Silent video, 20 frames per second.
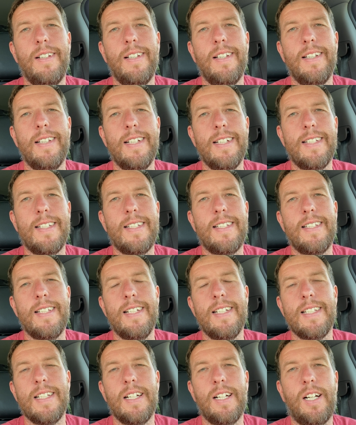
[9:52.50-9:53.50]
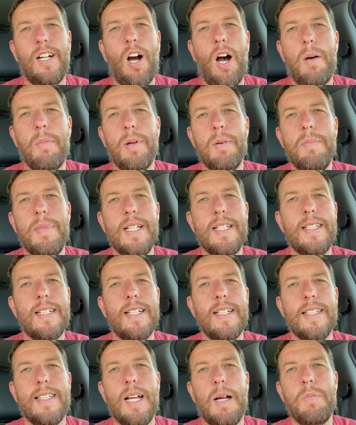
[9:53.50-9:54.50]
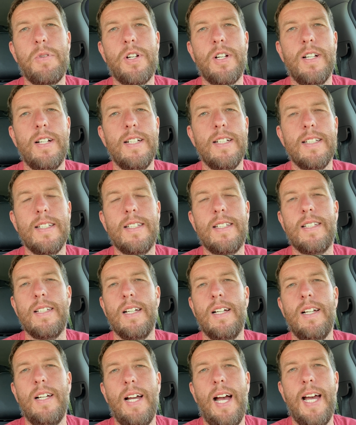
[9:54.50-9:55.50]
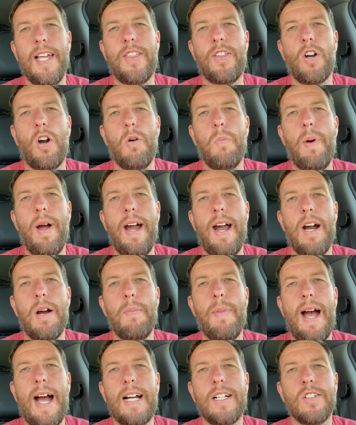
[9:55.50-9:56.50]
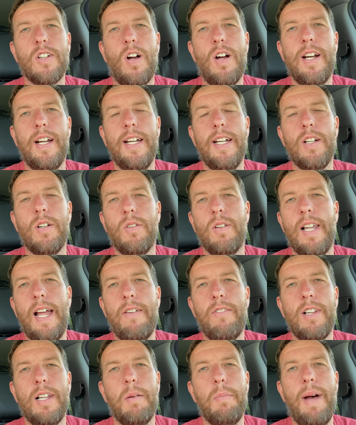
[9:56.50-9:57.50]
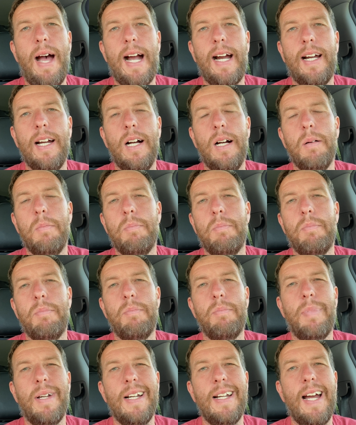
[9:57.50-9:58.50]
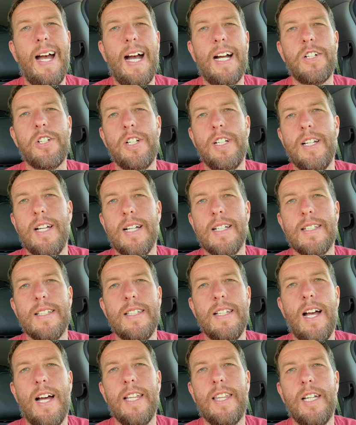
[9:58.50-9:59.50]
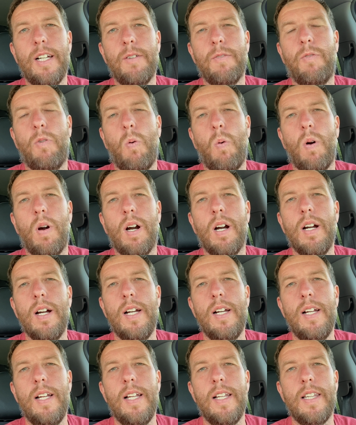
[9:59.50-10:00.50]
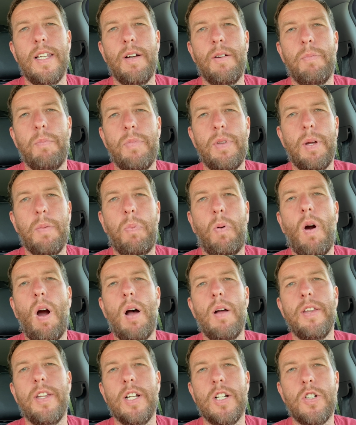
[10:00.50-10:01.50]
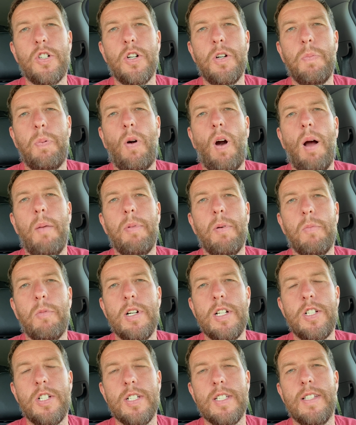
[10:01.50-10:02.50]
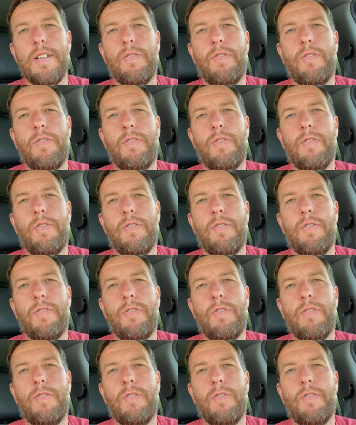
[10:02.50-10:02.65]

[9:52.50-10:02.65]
This is a common misconception is, hey, throw airbags on it, it'll level it back up. but it actually does nothing for the true problem, which is the